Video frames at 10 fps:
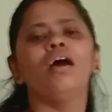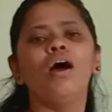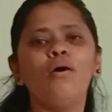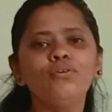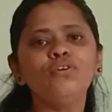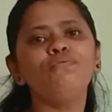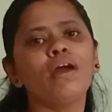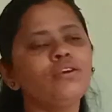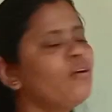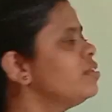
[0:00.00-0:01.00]
How
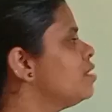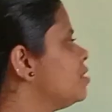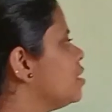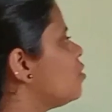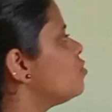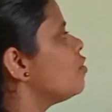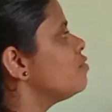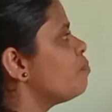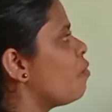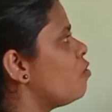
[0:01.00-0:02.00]
to find out the zeros
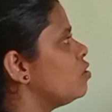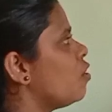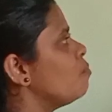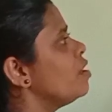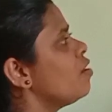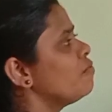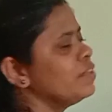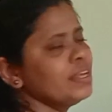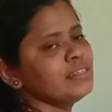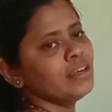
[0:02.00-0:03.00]
of the polynomial
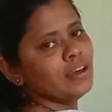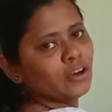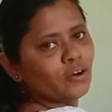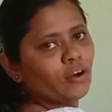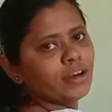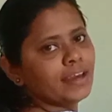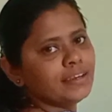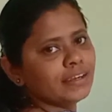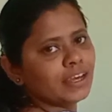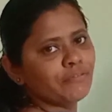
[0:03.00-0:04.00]
of this
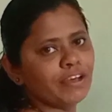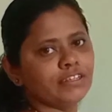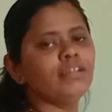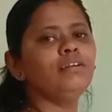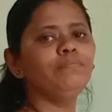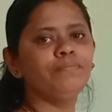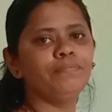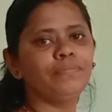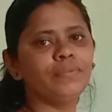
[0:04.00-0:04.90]
quadratic equation?